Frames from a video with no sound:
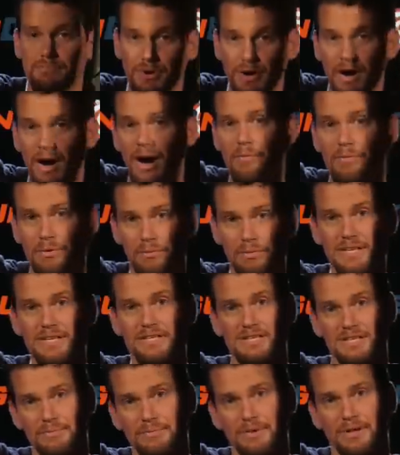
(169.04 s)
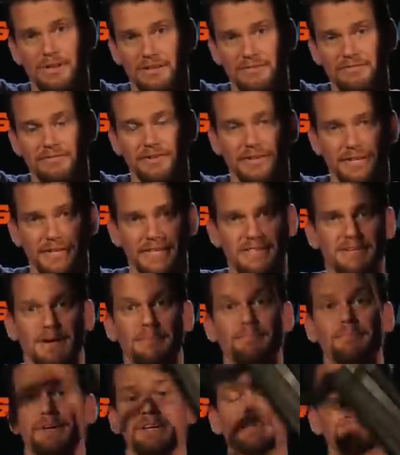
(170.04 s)
probably typically fill this
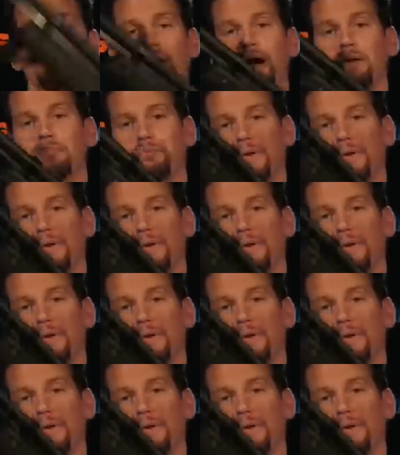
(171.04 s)
up is by